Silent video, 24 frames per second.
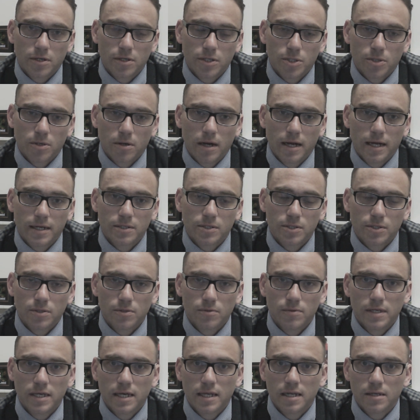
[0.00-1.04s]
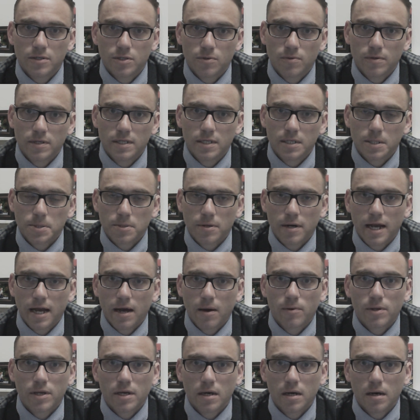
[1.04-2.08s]
on trying to get to a different
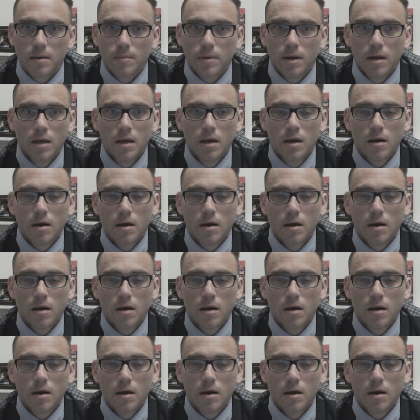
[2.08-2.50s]
outcome